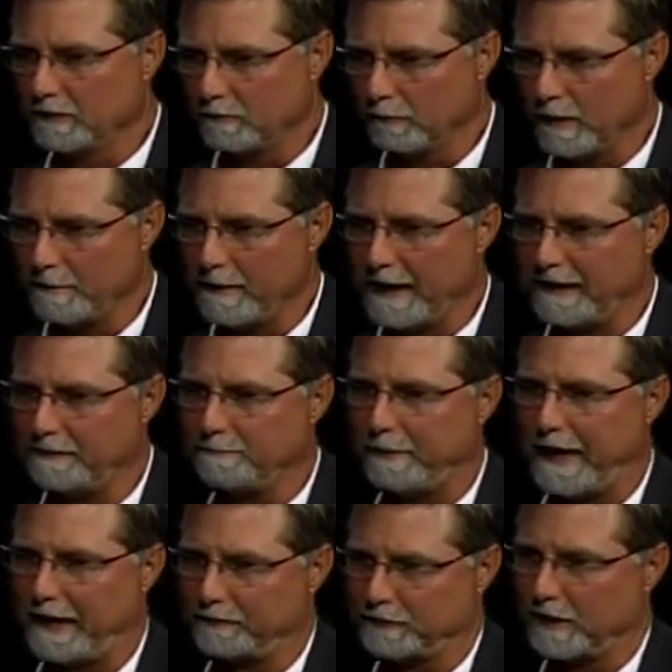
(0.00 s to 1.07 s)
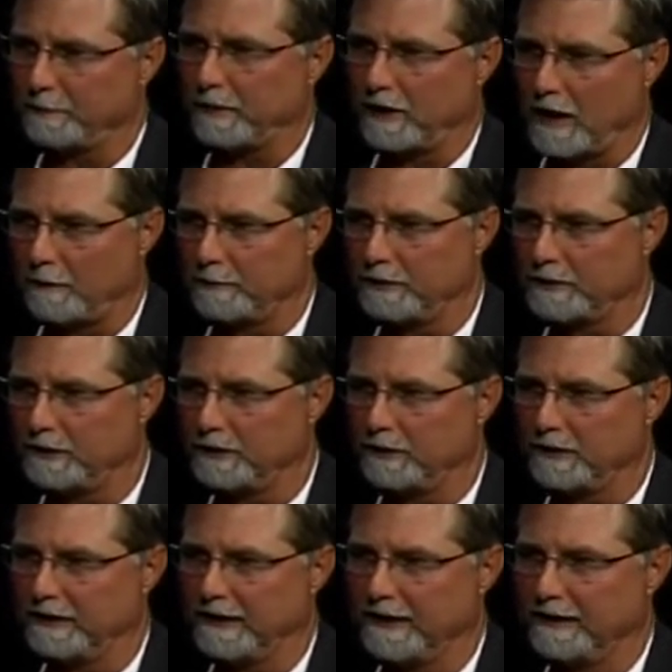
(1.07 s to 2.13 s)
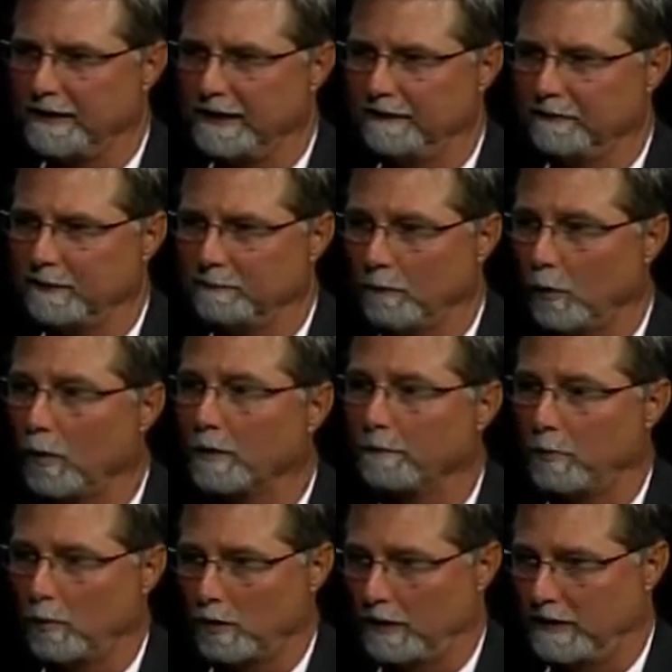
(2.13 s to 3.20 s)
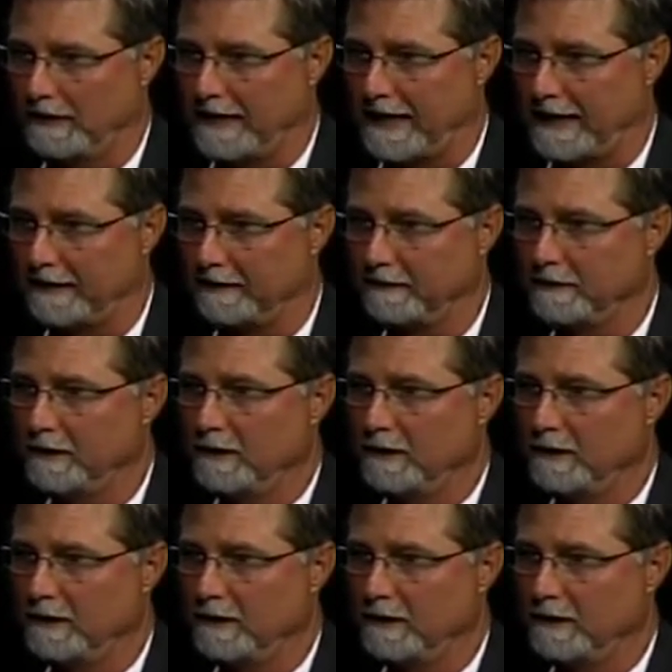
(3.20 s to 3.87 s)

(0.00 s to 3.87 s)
we may pass up an opportunity to get even more important data,